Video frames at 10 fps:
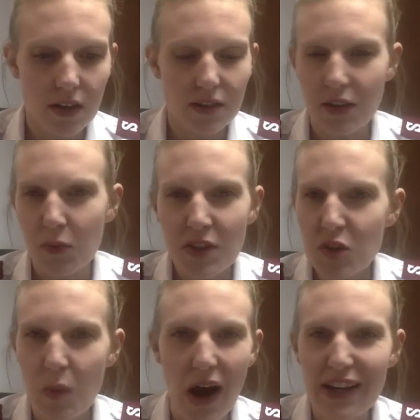So can we
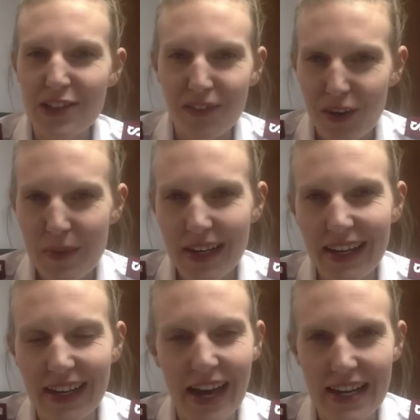just pause for a minute
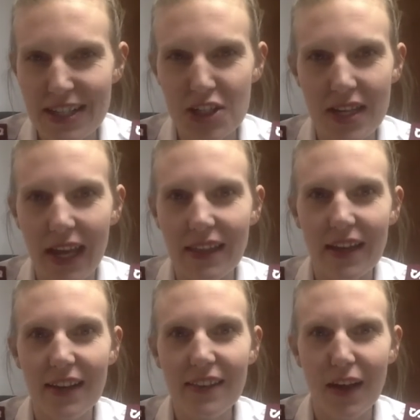and kind of just take
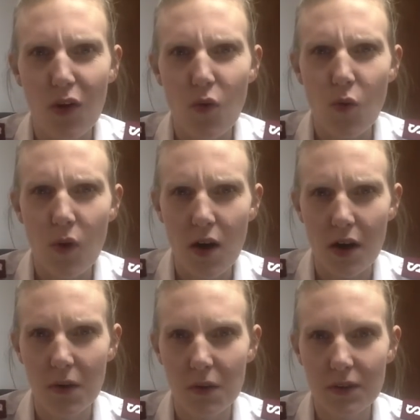that in, like,
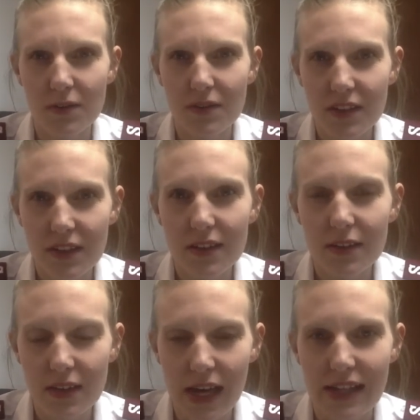whoa,
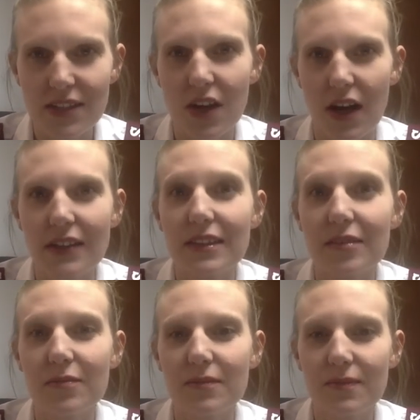that's
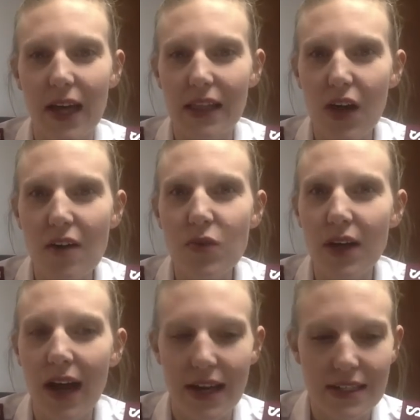awesome. I love when
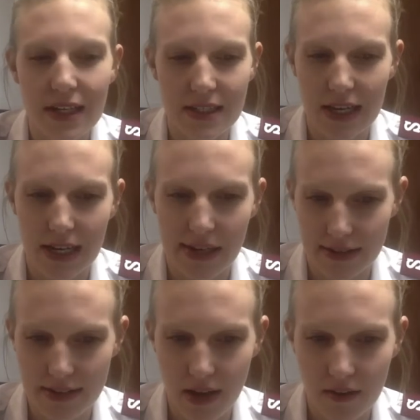God does that kind of
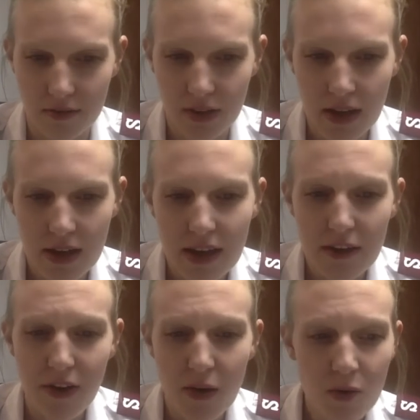stuff.
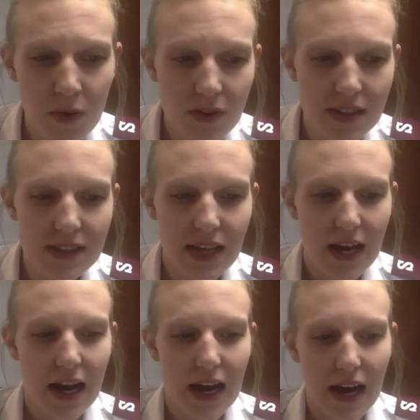If I were Moses,
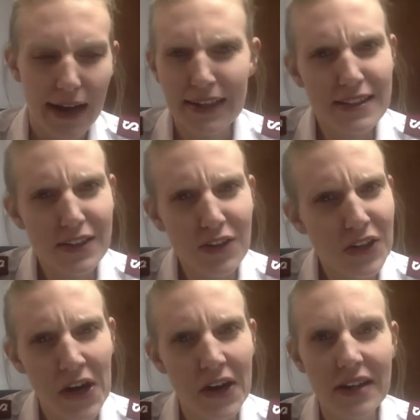I honestly don't
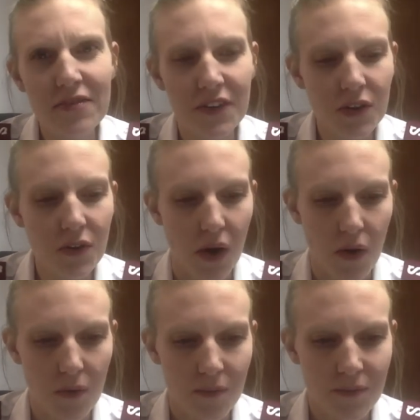know how I'd feel,
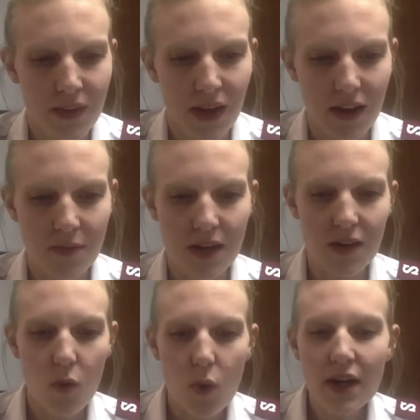though. I mean,
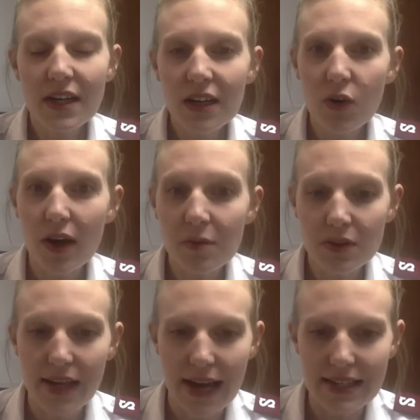what an incredible
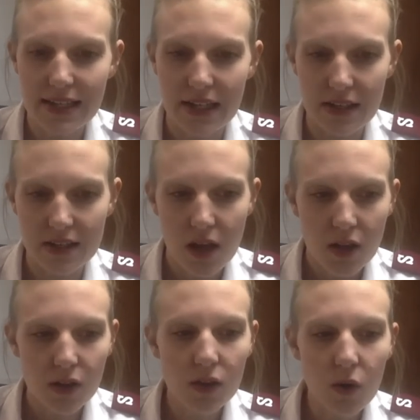task that is.
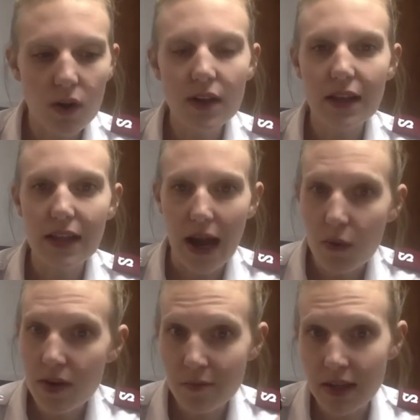The Lord
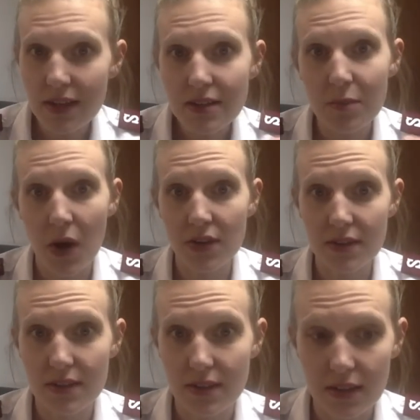allowing me to part
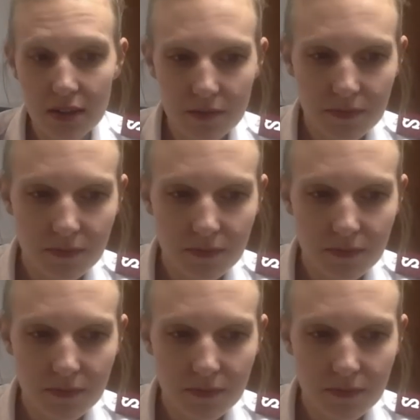the sea.